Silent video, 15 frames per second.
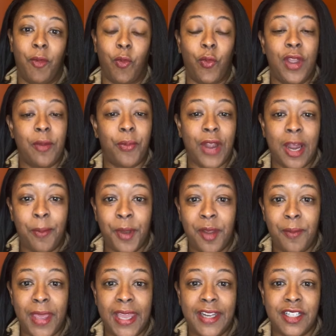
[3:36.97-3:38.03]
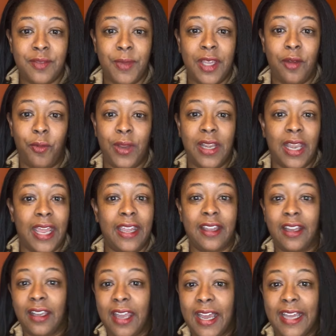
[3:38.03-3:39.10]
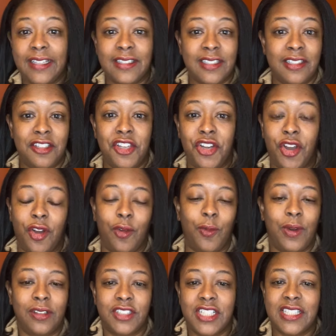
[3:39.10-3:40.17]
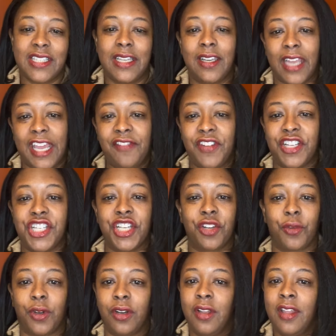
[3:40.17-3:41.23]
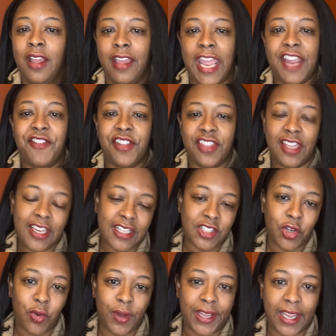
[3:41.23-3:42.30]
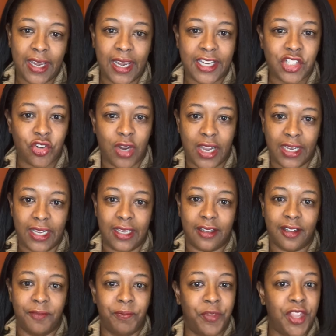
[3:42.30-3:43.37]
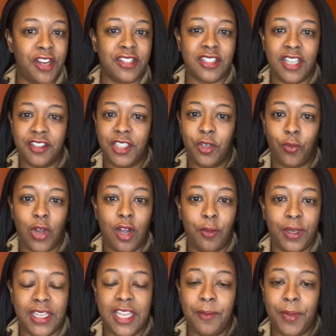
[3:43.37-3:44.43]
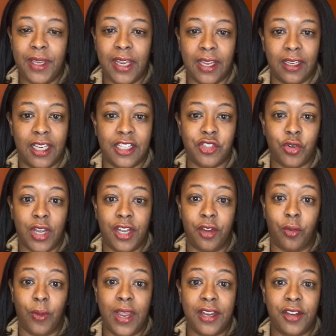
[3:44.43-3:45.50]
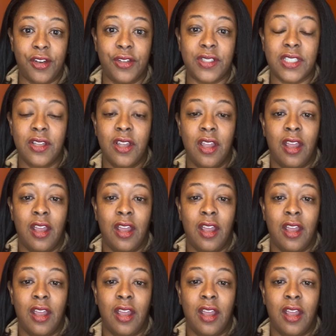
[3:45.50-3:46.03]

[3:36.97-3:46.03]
With property management, we like a lot, just in life in general, everything is going electronic. There's nothing wrong with keeping electronic records.